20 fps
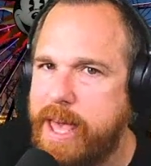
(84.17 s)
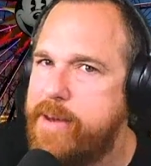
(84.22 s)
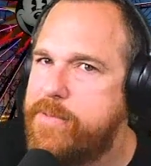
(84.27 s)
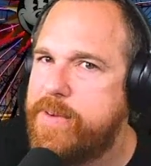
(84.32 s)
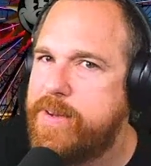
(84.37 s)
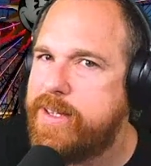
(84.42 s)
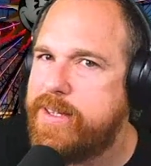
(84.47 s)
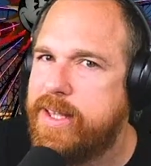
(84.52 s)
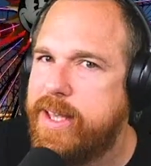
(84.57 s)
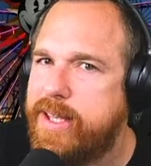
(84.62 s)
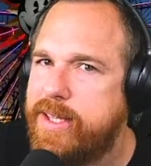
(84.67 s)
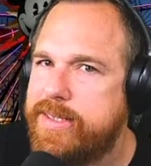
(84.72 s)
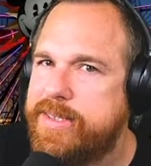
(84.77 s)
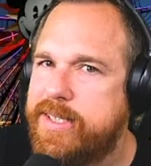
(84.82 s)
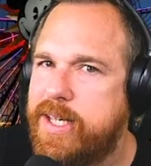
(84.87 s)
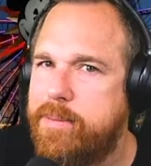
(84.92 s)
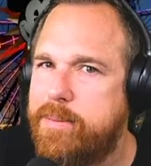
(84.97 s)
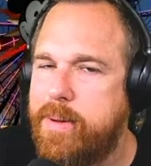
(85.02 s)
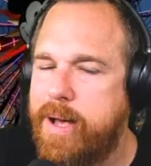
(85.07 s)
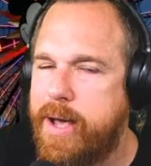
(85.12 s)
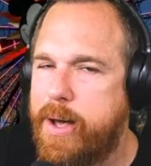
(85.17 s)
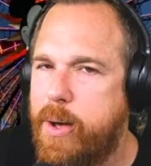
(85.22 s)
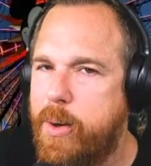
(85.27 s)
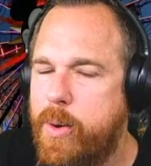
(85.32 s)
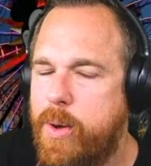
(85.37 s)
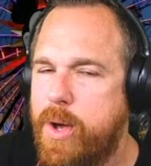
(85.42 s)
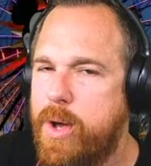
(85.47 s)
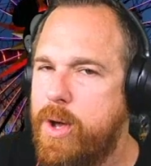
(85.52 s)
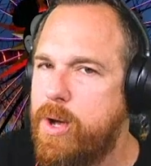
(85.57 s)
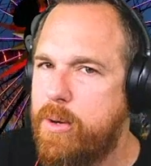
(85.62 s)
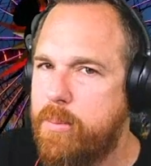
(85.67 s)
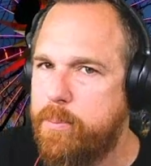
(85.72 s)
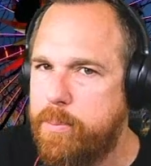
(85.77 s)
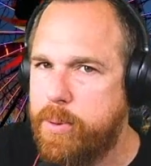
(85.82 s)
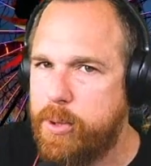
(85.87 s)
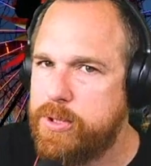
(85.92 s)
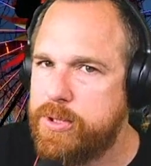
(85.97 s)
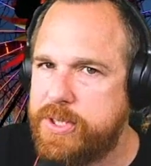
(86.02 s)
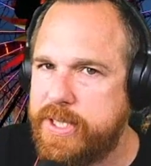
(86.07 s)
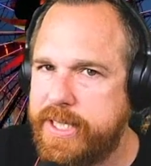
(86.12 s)
Everything somehow
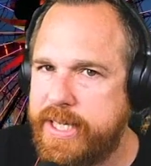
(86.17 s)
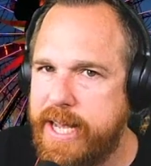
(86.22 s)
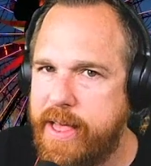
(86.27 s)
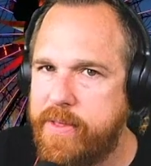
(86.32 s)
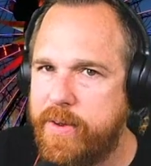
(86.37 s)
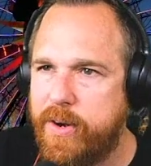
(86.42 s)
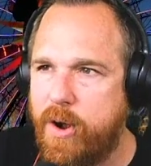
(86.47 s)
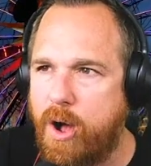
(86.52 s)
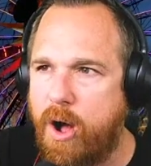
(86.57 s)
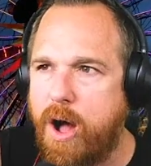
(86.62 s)
pulls together